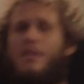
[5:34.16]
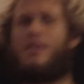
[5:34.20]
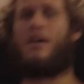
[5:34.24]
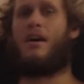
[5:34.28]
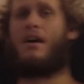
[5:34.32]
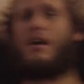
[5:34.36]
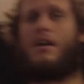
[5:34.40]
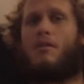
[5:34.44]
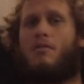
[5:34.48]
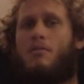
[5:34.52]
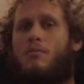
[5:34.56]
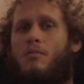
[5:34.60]
at
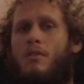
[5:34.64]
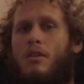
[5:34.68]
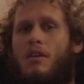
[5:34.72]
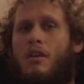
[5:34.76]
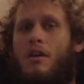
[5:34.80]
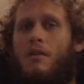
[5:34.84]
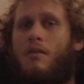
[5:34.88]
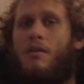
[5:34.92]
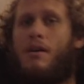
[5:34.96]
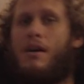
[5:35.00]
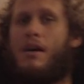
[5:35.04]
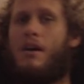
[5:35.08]
night when we
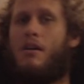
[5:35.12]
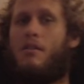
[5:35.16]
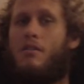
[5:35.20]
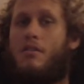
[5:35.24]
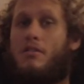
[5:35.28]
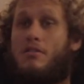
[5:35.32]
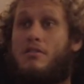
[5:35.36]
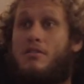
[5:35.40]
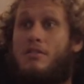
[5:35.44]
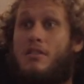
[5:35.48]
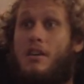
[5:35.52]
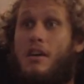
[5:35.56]
go out,
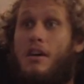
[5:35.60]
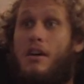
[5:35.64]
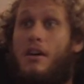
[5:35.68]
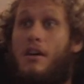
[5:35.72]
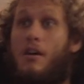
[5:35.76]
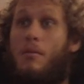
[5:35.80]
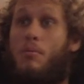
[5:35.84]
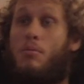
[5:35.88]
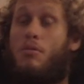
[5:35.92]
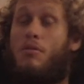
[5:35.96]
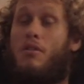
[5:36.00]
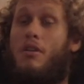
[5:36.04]
it's
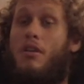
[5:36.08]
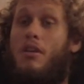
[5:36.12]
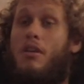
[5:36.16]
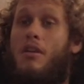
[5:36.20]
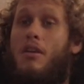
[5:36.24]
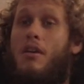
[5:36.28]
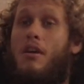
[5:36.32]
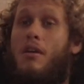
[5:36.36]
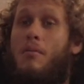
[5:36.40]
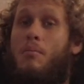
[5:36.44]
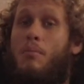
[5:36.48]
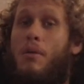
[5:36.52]

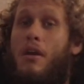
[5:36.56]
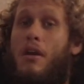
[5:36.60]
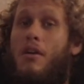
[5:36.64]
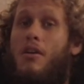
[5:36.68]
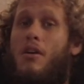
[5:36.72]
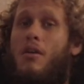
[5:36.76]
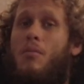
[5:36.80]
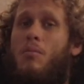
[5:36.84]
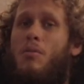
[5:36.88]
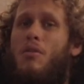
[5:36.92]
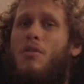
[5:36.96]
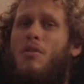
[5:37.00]
pretty
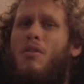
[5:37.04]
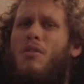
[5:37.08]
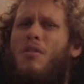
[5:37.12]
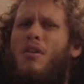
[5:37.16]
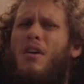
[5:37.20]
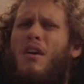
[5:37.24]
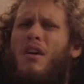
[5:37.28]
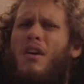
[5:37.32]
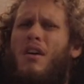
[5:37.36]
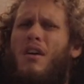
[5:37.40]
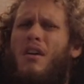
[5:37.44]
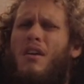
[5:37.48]

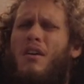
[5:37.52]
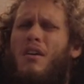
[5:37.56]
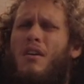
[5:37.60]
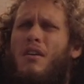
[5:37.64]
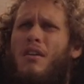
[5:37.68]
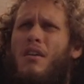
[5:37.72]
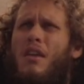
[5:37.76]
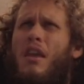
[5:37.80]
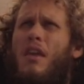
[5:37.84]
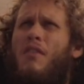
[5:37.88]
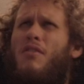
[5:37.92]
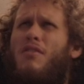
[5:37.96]
unbearable.
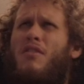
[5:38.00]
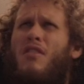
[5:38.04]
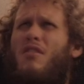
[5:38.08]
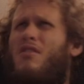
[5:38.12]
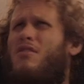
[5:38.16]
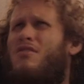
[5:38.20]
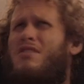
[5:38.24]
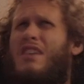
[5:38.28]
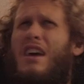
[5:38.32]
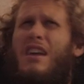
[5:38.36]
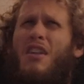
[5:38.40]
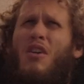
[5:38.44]
Even though
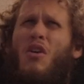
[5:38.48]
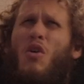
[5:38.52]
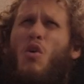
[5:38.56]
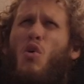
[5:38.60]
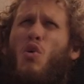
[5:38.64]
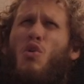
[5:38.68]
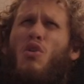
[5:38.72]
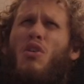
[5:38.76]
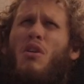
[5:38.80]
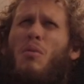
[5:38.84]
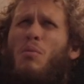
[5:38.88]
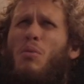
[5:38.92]
there's that
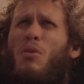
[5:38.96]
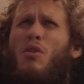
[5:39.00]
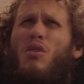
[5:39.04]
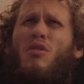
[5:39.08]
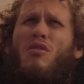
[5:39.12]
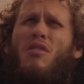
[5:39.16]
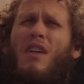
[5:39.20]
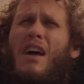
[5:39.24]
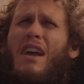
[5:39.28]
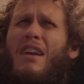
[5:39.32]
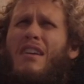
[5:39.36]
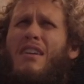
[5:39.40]

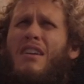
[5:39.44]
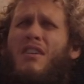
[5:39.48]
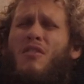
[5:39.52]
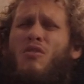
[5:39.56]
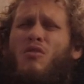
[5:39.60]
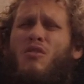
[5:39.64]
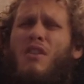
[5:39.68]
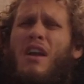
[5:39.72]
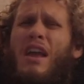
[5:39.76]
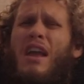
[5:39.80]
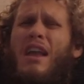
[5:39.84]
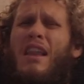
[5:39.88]
horrible, like,
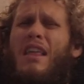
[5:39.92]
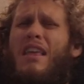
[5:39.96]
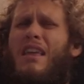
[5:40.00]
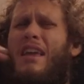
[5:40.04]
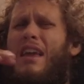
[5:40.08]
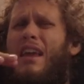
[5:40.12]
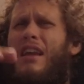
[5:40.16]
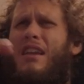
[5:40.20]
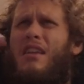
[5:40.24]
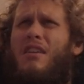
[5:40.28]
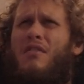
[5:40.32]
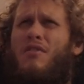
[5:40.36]

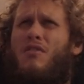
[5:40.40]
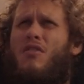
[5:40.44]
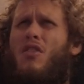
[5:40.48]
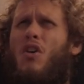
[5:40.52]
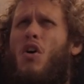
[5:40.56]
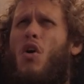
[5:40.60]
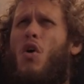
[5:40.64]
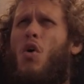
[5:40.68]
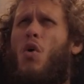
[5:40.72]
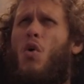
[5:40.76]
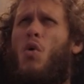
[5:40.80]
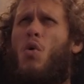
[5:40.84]
irradiative
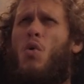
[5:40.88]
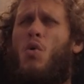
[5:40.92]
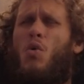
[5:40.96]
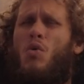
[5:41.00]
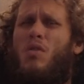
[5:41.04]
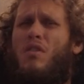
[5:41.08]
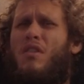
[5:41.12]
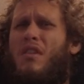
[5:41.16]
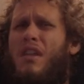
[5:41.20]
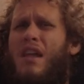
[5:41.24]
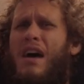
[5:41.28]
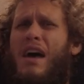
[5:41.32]

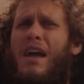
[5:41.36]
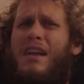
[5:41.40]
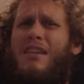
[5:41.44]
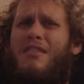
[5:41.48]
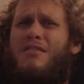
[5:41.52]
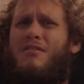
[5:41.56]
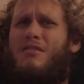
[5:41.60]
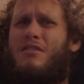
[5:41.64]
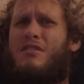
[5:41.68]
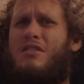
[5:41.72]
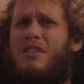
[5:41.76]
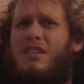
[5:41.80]
cold
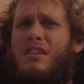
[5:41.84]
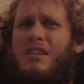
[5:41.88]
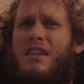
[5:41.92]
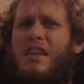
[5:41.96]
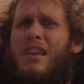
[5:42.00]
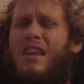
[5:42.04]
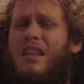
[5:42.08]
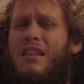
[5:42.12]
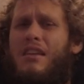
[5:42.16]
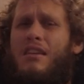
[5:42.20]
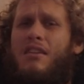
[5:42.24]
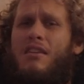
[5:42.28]
nitrogen
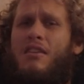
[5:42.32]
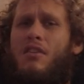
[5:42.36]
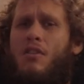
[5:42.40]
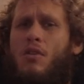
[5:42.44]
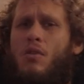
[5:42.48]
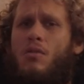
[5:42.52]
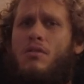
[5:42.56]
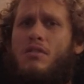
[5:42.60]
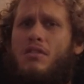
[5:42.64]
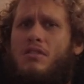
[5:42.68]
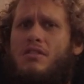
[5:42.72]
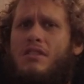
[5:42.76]
hitting
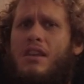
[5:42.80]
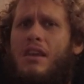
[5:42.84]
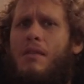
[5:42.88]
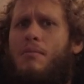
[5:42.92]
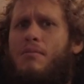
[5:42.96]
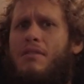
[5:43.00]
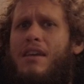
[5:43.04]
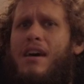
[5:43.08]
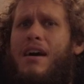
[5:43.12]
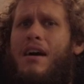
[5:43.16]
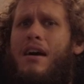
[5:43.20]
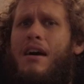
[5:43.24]
you at the
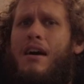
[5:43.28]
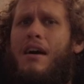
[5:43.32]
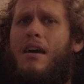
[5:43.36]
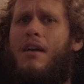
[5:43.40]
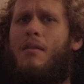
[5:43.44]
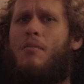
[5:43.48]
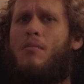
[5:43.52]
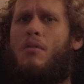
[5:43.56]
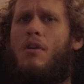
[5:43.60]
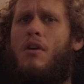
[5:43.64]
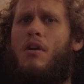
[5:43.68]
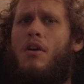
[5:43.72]
same
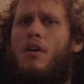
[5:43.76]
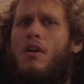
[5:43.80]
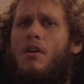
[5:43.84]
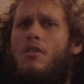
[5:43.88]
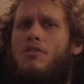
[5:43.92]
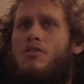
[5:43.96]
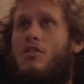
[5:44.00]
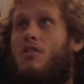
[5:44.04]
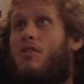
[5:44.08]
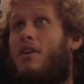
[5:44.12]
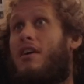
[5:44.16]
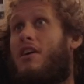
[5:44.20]
time.
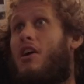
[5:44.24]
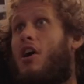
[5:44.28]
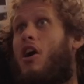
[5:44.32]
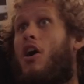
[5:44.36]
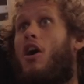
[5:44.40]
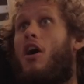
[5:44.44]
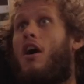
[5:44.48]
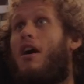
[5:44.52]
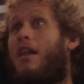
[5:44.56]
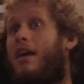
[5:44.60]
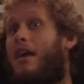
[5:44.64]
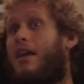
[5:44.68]
So you're, like,
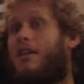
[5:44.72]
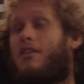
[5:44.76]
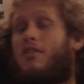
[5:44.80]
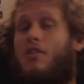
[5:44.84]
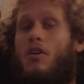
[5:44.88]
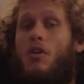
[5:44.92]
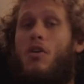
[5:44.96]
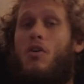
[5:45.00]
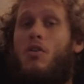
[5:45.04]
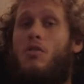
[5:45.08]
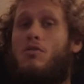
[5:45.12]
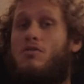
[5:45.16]
hot and
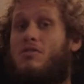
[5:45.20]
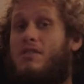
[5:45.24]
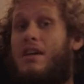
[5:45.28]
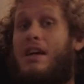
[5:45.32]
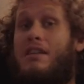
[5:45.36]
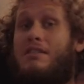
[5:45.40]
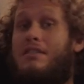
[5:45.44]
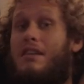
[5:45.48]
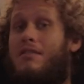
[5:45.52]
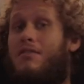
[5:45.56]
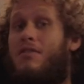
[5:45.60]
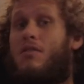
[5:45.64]
cold, so
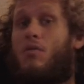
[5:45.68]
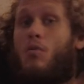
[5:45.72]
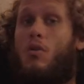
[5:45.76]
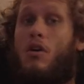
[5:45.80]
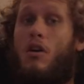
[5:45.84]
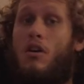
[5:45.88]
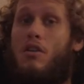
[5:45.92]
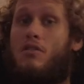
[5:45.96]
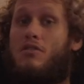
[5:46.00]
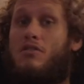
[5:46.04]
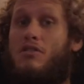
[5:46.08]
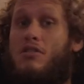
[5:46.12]
that's even
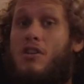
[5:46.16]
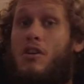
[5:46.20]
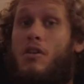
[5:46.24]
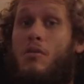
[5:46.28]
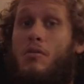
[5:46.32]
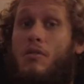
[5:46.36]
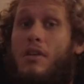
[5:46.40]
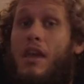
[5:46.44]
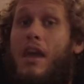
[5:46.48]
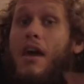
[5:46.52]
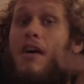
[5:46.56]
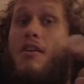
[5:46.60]
worse.
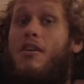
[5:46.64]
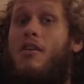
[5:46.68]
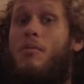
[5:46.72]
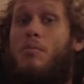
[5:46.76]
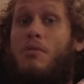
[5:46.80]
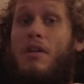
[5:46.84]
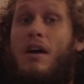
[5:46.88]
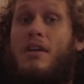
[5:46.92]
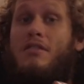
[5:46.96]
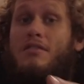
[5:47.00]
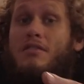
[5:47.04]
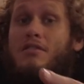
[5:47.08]
So count your
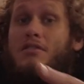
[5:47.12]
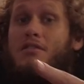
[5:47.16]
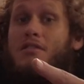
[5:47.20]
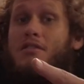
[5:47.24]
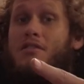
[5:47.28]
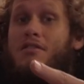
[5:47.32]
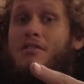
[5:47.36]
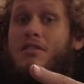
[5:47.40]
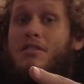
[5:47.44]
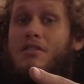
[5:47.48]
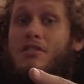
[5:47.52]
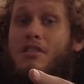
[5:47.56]
blessings
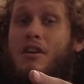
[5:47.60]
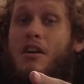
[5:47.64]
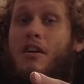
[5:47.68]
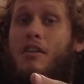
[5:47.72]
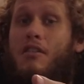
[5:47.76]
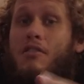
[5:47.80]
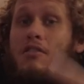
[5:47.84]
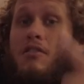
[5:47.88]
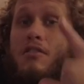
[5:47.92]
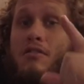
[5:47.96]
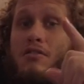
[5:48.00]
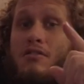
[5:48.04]
you're in the
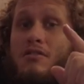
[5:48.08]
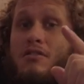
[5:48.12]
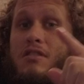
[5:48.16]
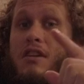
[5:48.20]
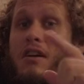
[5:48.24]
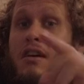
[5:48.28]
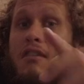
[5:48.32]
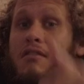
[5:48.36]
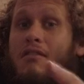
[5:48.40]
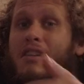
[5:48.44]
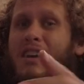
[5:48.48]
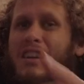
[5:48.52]
jungle and there's
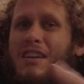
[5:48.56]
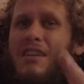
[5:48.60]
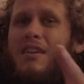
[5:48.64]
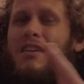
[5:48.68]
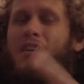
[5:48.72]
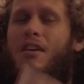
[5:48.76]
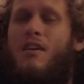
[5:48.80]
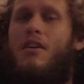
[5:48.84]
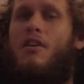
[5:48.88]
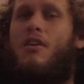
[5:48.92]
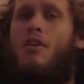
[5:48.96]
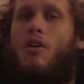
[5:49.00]
not, like,
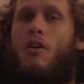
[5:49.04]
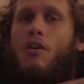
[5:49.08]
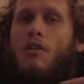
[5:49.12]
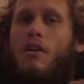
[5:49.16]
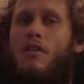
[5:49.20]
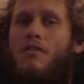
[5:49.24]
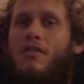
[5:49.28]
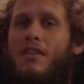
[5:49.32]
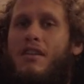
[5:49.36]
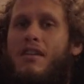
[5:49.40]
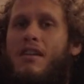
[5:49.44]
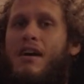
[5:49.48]

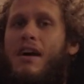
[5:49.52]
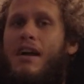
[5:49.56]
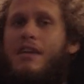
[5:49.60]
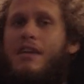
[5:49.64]
horrific